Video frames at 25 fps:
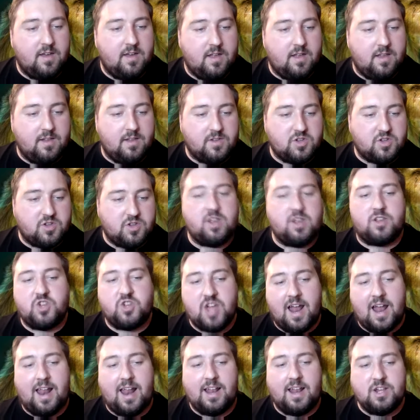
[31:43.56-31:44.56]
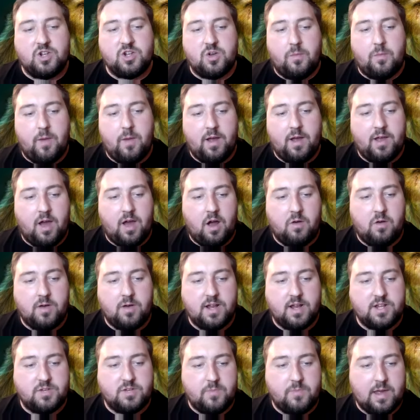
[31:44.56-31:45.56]
It's a challenge on my
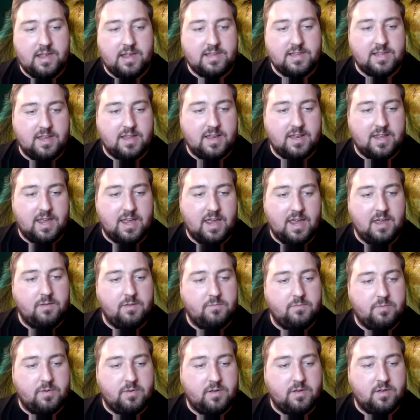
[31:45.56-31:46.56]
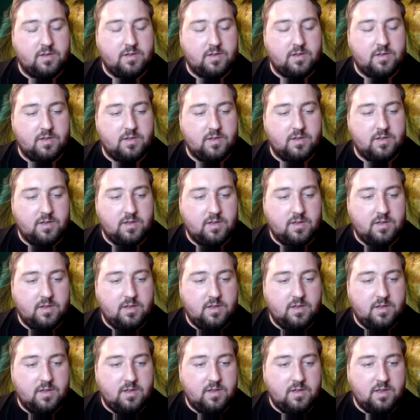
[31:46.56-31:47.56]
courage, basically, to keep
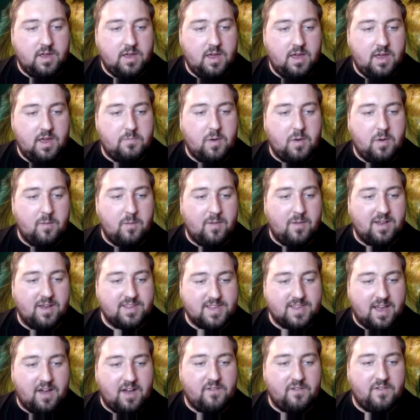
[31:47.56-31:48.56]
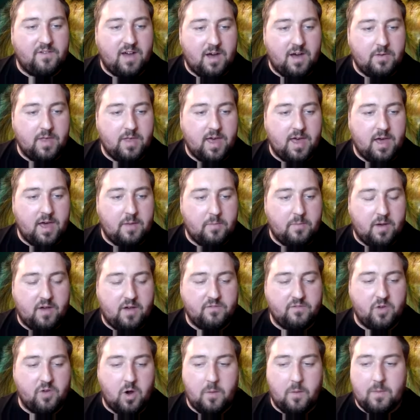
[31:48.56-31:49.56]
keep putting myself out there. But
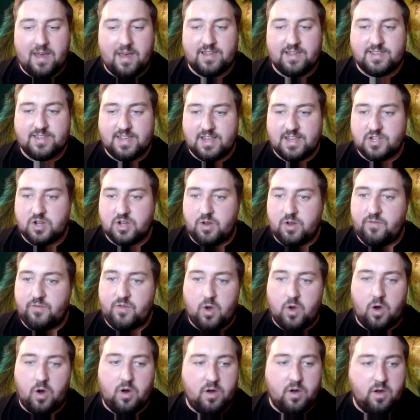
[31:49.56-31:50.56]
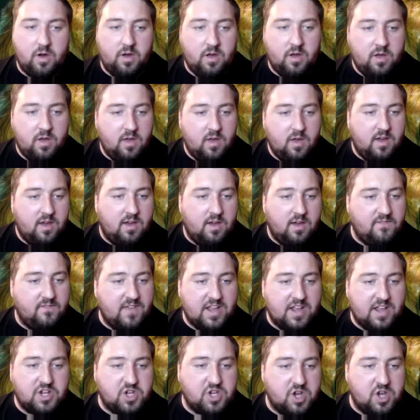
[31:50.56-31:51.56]
I've got a message, and I've got a a
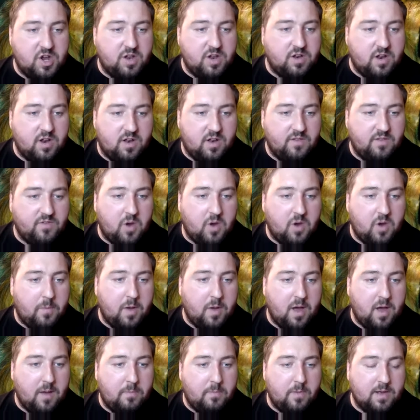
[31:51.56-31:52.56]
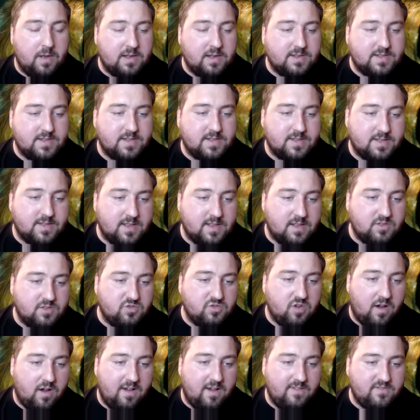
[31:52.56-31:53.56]
vision and I've got a purpose that
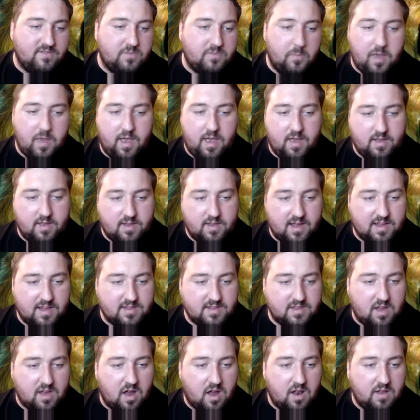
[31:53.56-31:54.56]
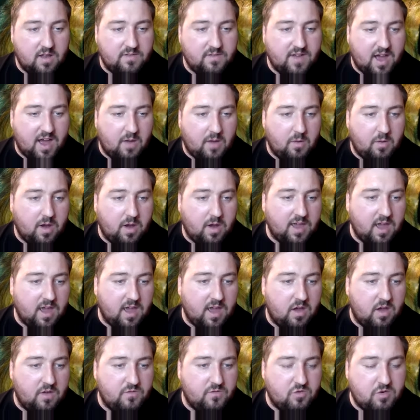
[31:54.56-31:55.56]
drives me. That's kind of how I get
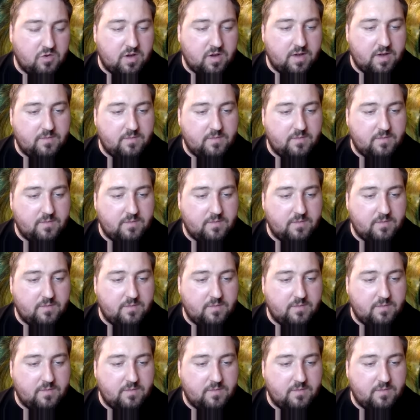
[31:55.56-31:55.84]
over it.